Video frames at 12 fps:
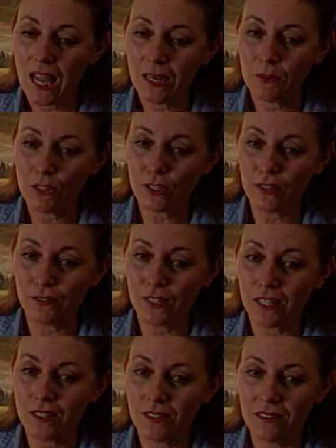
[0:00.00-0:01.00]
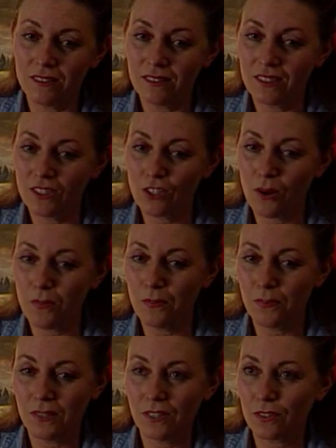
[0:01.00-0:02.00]
and I was looking for another job
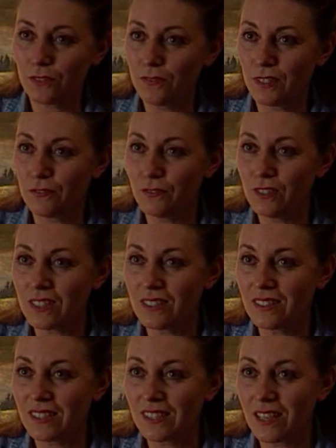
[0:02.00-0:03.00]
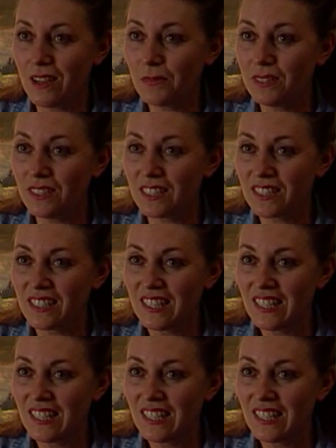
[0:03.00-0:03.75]
with a sort of difference and excitement.